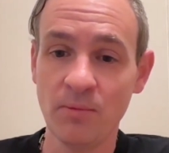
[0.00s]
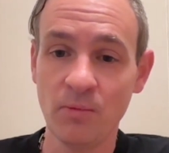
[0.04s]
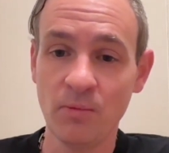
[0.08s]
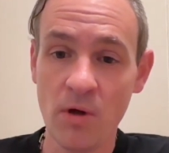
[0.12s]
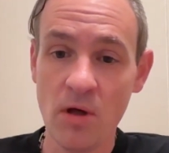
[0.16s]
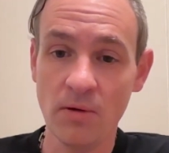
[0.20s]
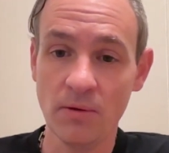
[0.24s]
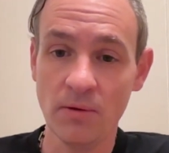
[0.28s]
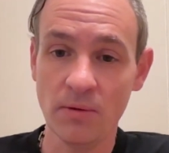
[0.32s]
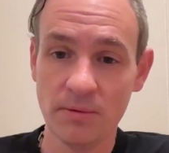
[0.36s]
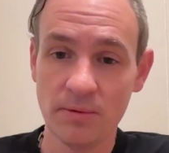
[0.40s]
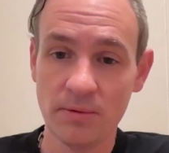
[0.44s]

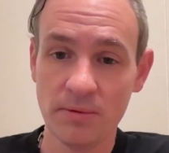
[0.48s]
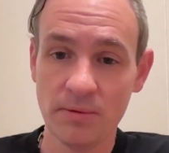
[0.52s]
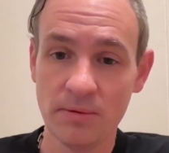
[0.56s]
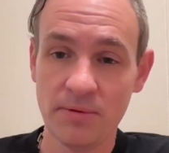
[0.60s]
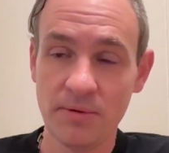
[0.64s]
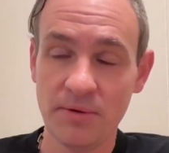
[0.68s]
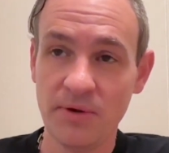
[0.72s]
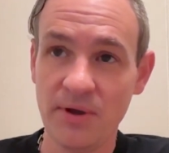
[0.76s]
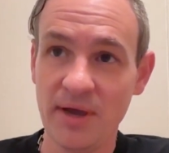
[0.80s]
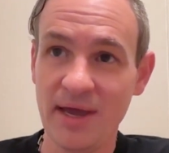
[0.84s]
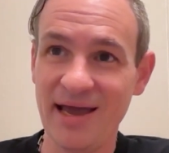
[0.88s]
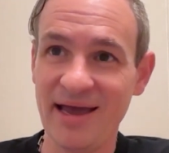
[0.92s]
Walt,
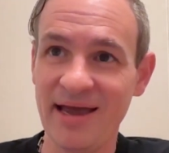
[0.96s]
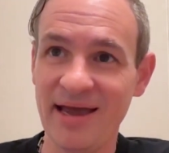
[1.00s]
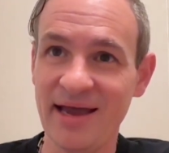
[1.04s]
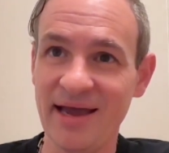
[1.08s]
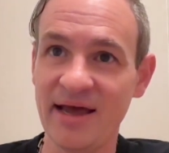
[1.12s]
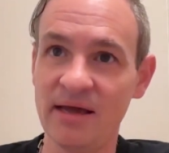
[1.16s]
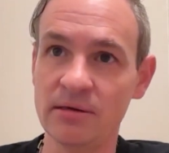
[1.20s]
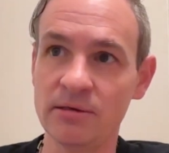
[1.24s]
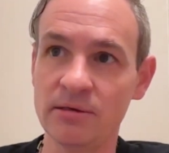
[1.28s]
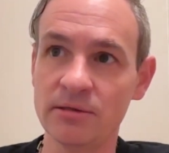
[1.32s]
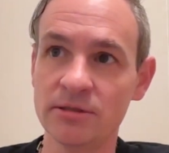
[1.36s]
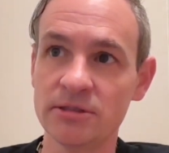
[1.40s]

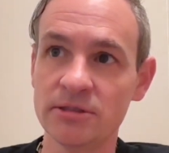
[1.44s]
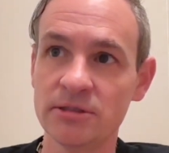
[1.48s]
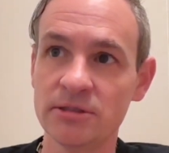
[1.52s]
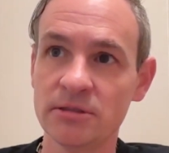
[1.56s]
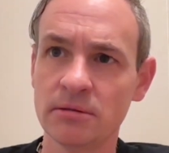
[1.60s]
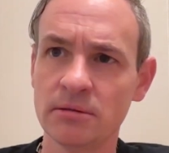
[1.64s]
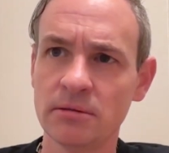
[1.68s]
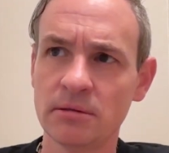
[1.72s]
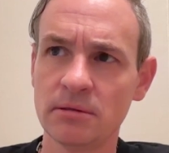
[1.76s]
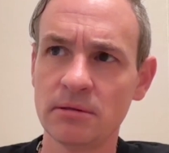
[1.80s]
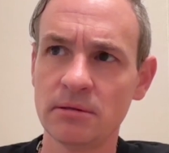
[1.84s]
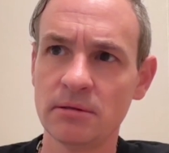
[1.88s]
and
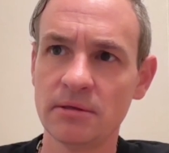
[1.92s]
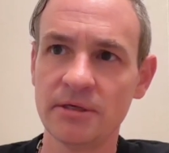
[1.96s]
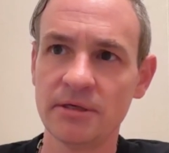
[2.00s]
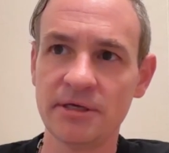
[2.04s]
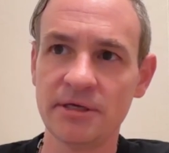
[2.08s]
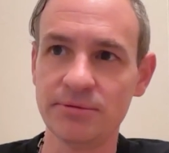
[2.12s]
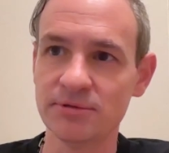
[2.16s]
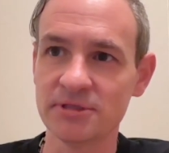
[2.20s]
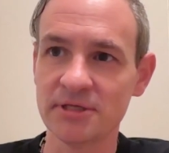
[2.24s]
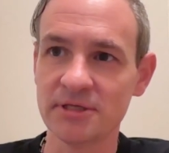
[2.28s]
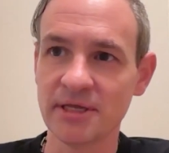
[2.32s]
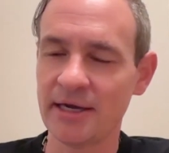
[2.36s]

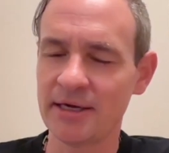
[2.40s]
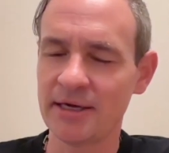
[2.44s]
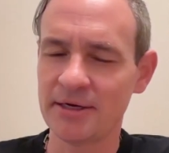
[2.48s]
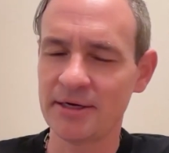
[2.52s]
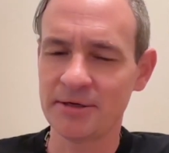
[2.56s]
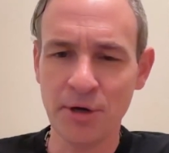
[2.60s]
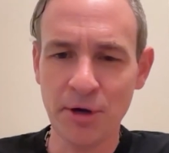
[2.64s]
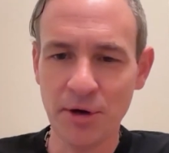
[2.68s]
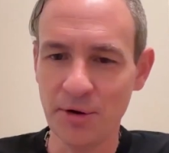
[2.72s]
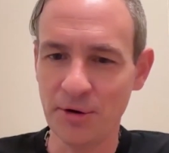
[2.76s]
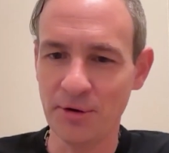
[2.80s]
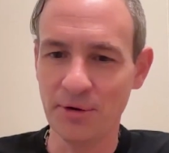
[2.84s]
he was like,
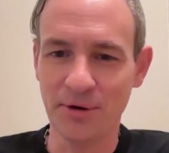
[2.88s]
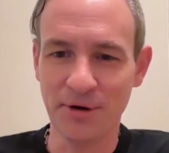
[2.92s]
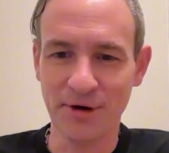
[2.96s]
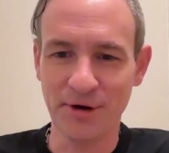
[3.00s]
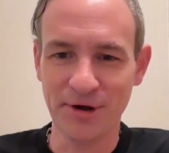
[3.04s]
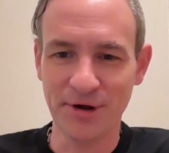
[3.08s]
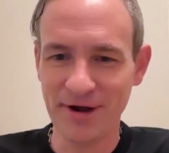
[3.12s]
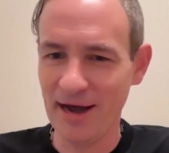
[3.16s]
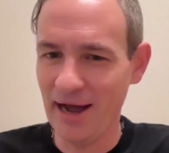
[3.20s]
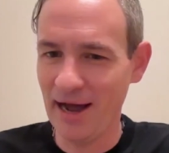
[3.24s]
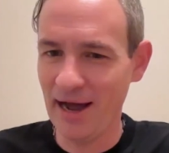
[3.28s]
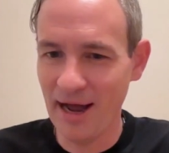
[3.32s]
no,
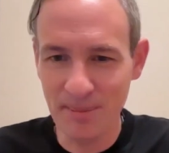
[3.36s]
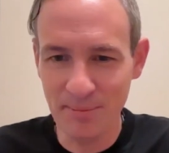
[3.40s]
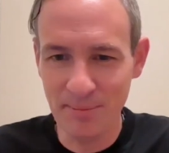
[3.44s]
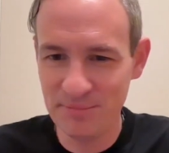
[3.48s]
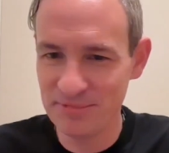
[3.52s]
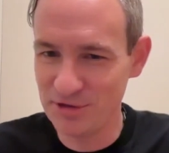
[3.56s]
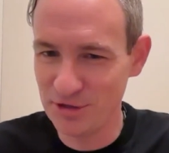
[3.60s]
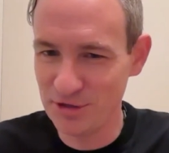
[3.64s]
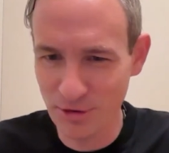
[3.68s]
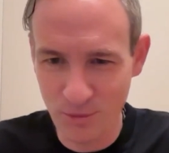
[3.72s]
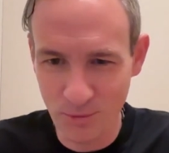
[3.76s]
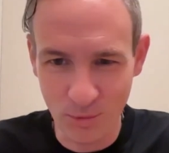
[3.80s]

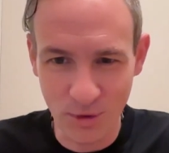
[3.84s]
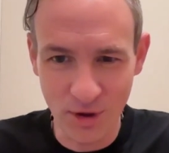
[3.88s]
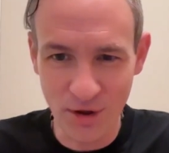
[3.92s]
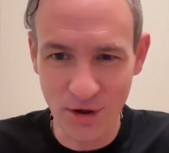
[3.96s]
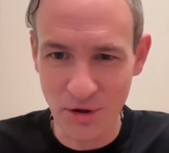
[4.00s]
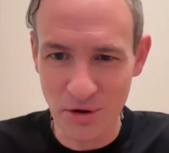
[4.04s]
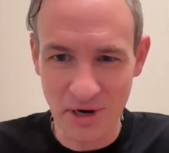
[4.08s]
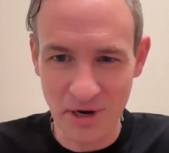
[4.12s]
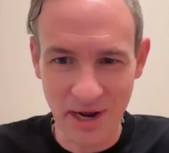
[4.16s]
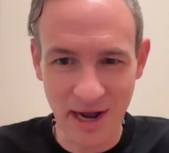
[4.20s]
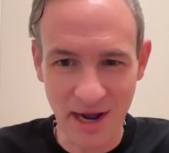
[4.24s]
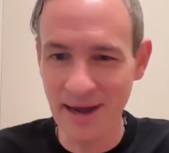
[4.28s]
you're
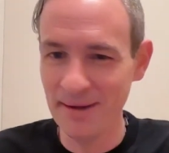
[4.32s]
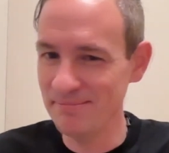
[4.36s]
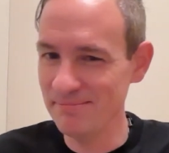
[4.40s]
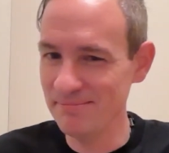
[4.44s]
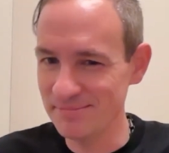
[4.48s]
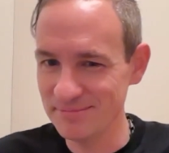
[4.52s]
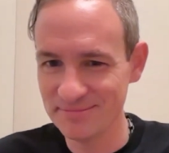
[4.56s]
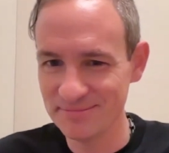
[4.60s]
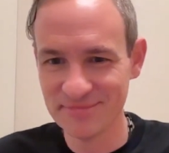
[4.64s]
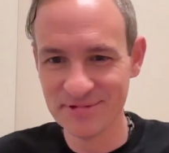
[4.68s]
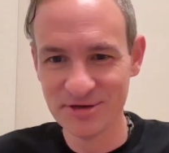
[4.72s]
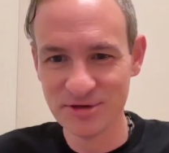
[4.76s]
Walt.
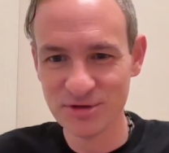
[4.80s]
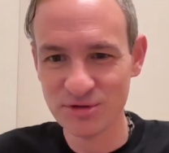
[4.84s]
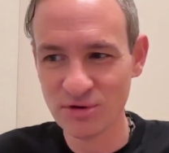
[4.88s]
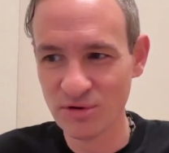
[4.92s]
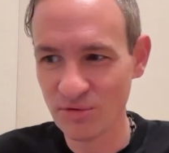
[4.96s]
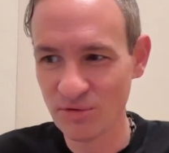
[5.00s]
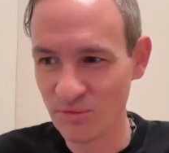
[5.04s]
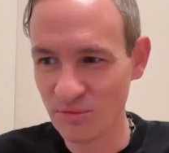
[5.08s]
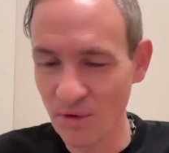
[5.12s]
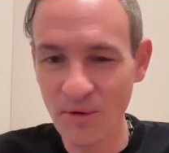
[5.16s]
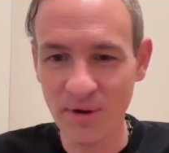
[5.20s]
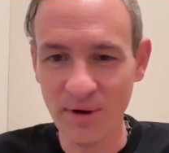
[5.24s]
I'm
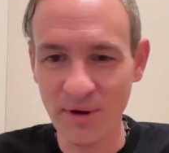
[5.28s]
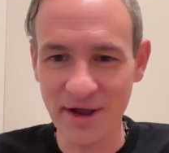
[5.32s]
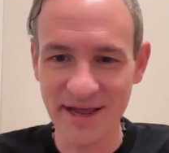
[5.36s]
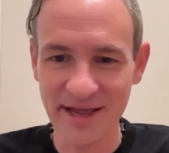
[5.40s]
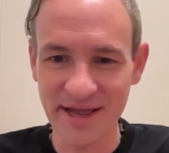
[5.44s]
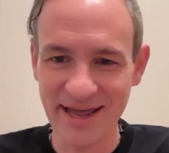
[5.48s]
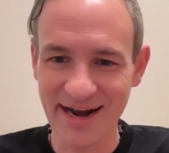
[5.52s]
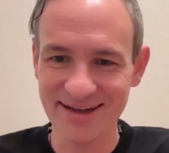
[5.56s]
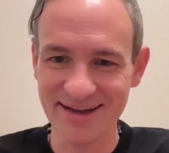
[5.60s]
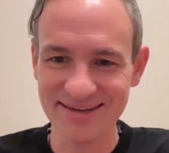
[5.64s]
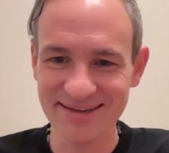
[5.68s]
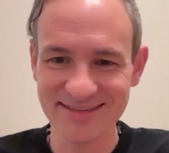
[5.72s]
Roy.
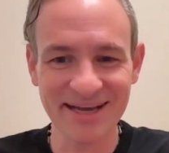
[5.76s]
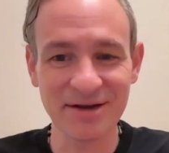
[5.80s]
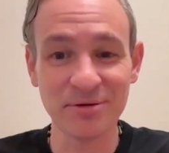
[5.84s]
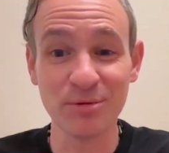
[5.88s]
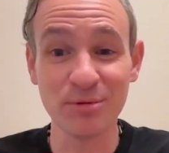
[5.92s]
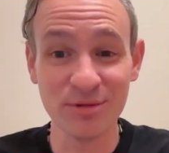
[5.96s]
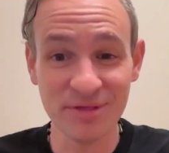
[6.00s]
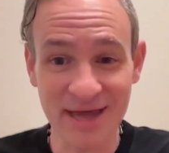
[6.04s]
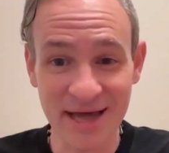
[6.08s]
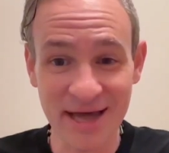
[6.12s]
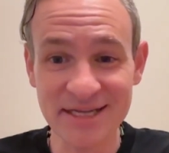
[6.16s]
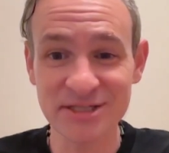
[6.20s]
And I was like,
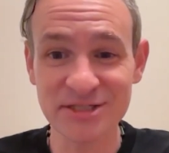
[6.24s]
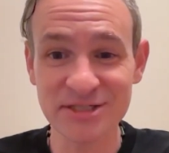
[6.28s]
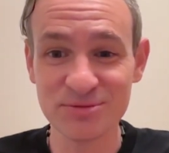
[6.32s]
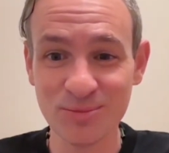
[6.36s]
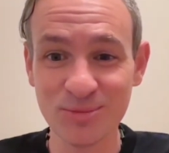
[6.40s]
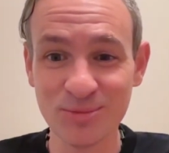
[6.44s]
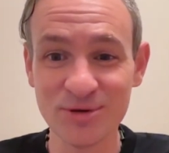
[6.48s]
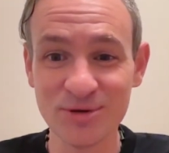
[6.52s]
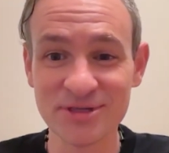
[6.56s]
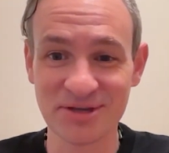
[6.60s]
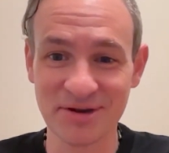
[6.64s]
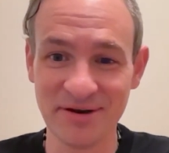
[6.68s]
well, that's
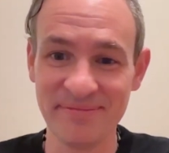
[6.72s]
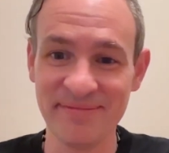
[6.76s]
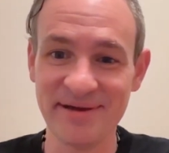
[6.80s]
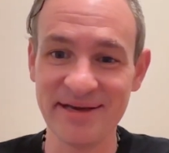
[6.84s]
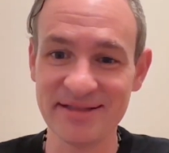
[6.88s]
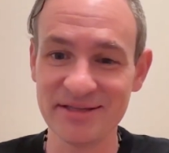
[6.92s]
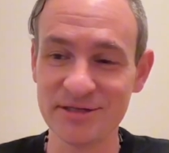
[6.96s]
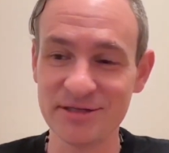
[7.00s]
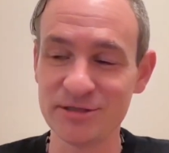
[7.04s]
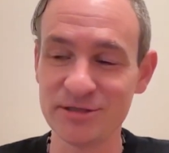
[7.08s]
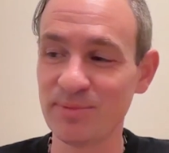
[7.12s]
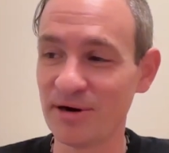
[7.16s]
what's going to
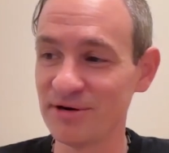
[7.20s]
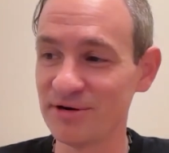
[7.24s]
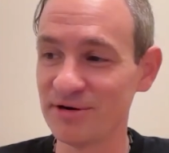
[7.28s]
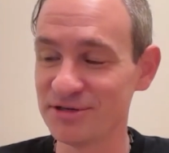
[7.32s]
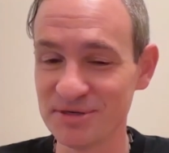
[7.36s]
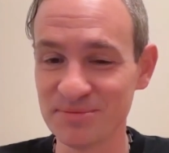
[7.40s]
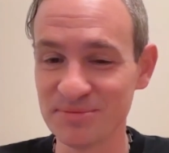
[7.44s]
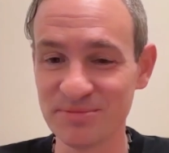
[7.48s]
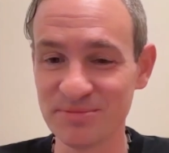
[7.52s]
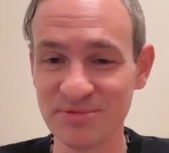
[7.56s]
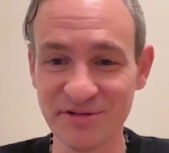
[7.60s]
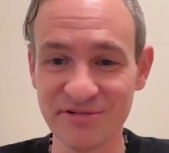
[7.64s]
make this
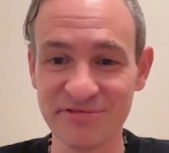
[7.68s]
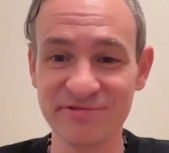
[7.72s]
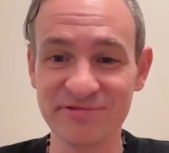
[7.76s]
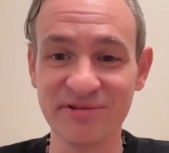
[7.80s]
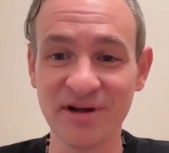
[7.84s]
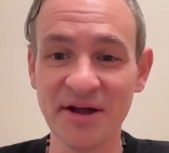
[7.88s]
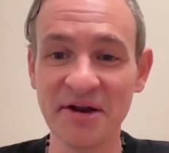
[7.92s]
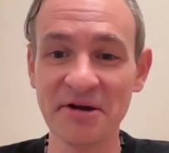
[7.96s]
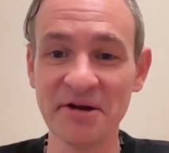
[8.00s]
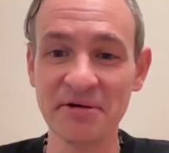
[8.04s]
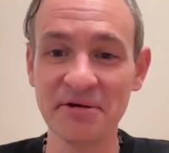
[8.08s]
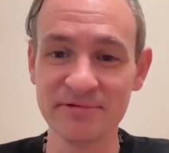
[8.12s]
partnership really
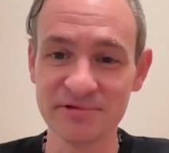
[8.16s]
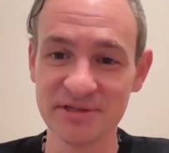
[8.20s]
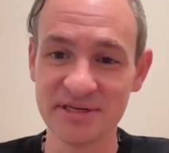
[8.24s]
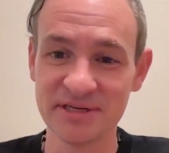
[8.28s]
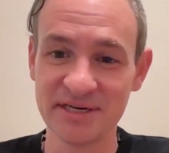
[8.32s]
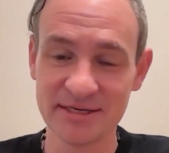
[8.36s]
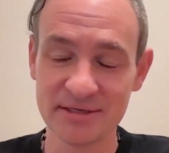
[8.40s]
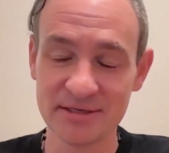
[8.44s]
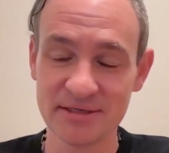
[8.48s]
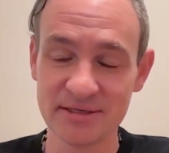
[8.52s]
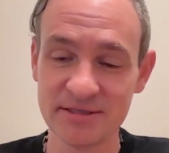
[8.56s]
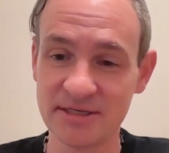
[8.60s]
fun over
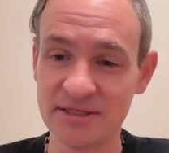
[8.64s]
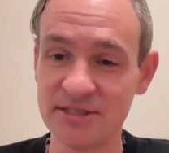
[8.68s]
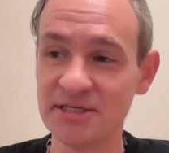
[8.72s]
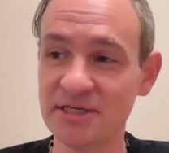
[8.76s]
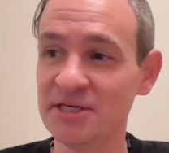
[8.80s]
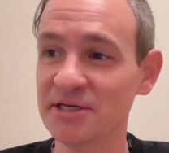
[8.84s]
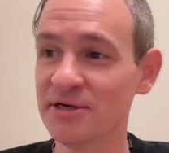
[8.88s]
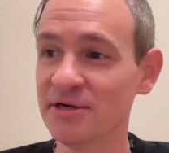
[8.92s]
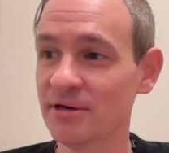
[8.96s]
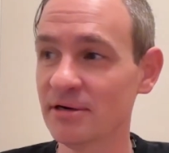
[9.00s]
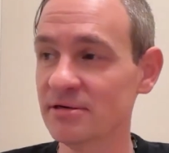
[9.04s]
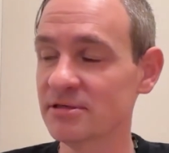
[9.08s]
the next 60
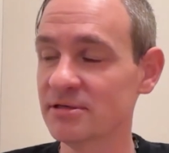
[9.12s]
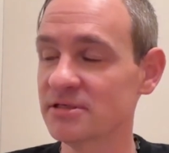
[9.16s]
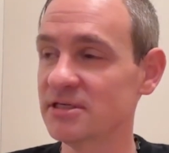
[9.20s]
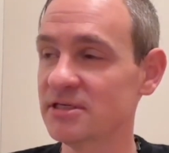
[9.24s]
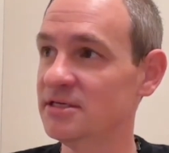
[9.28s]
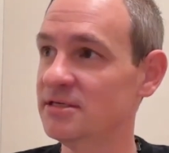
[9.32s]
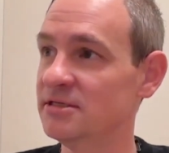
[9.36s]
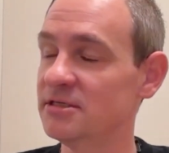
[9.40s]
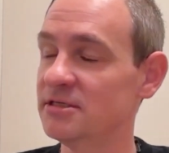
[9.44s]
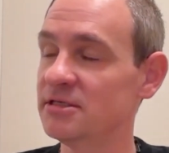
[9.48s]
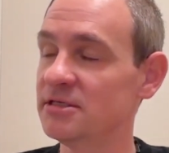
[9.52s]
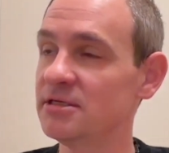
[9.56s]
years
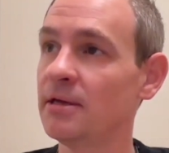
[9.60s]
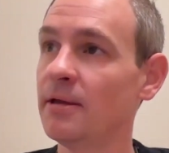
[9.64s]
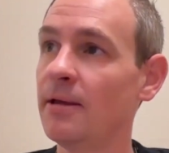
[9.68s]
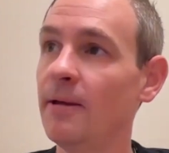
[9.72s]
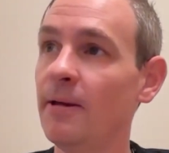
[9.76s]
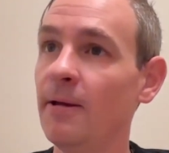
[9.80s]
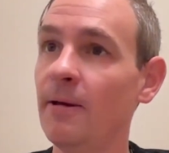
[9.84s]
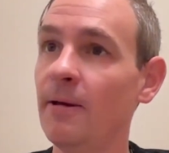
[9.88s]
is,